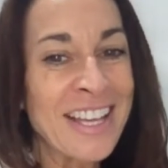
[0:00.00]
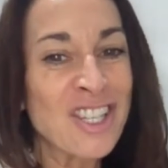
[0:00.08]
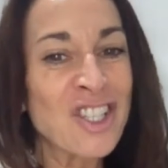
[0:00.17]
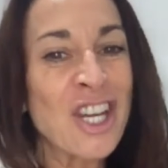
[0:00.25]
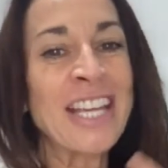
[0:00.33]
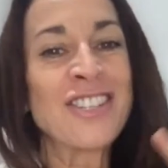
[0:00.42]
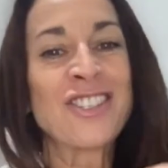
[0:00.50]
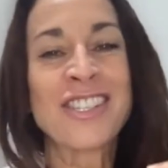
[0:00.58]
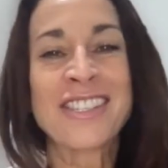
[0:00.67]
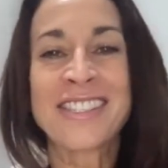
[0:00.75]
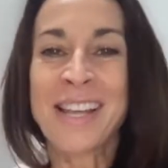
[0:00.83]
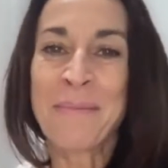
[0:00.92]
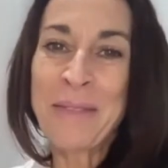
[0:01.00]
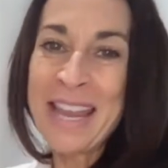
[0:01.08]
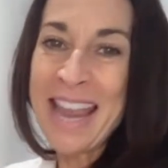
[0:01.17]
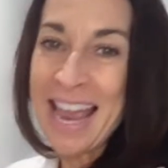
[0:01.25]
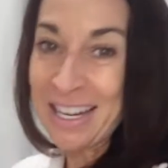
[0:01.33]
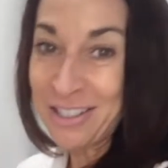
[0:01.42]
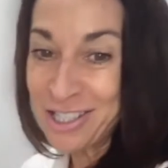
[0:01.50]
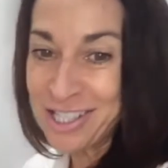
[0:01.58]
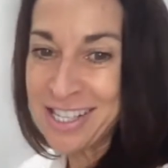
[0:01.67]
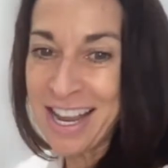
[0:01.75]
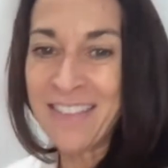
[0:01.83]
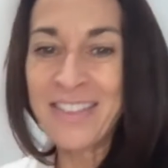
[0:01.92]
changes something
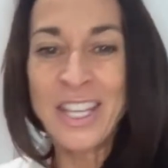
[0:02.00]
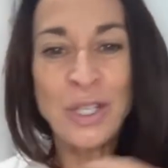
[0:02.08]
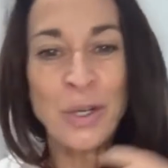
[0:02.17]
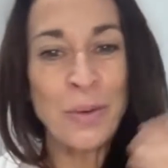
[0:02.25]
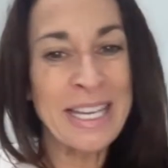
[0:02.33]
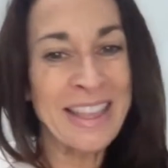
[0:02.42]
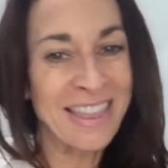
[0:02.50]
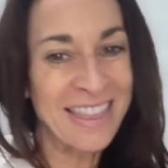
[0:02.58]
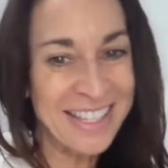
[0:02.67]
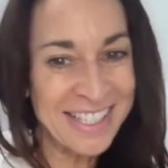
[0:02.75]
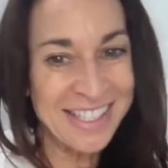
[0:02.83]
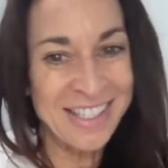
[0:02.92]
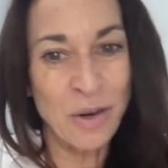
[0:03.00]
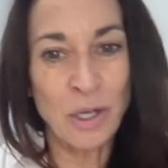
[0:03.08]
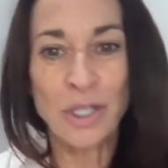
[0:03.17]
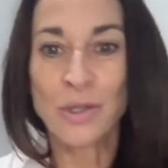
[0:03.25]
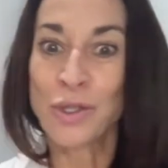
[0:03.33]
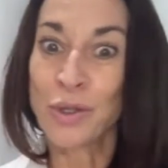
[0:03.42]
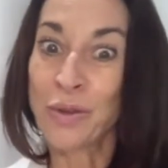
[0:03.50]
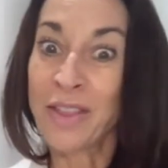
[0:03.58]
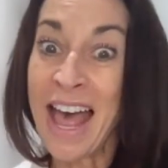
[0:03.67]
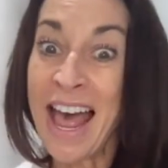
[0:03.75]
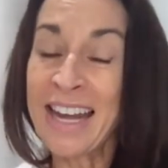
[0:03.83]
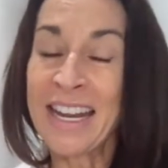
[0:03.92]
else. And then you eat this or you do
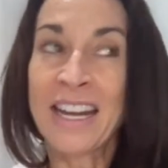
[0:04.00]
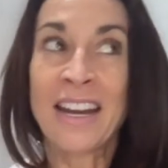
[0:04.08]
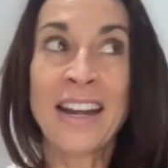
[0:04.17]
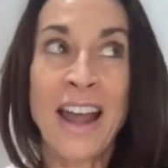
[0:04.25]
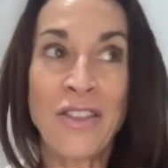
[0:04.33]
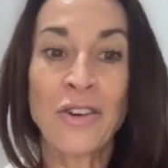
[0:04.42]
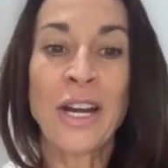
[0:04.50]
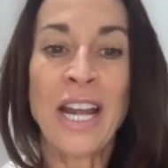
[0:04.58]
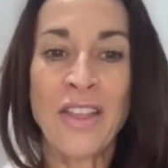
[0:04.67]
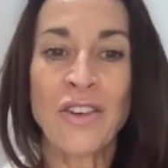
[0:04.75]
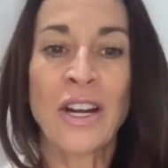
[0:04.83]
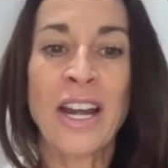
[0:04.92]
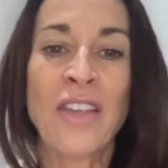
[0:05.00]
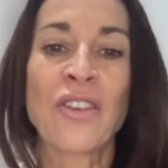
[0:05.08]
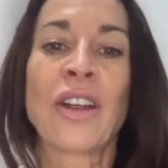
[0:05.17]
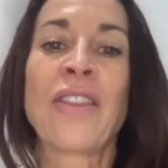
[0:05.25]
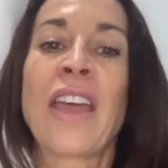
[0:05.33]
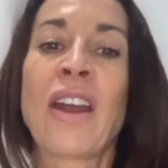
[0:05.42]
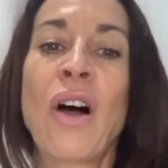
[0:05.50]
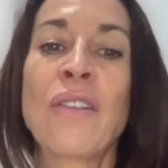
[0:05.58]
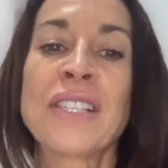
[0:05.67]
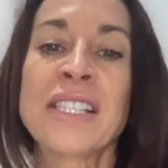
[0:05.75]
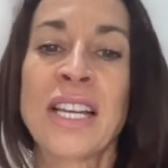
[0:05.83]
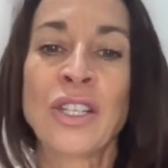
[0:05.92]
that and another. And then all
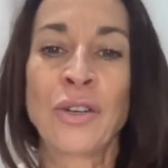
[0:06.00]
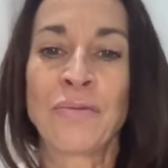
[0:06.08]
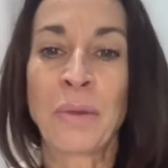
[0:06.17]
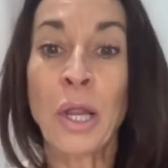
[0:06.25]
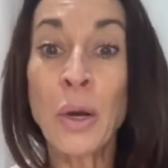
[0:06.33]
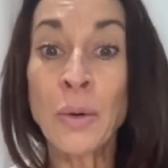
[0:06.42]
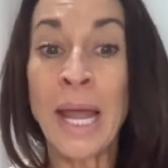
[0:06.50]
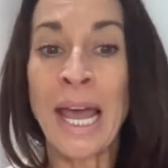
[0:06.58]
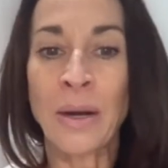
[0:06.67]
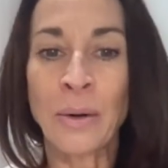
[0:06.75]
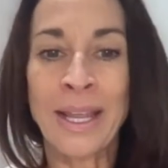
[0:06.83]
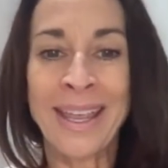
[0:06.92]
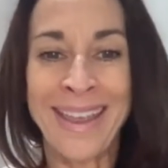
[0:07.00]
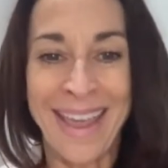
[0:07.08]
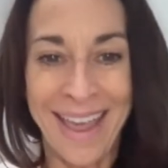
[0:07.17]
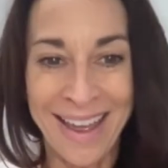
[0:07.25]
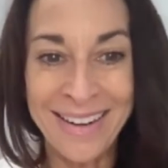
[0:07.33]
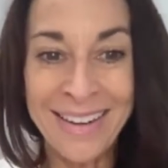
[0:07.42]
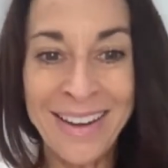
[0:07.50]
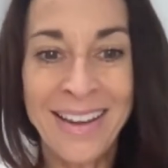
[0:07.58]
of a sudden you're blown out again.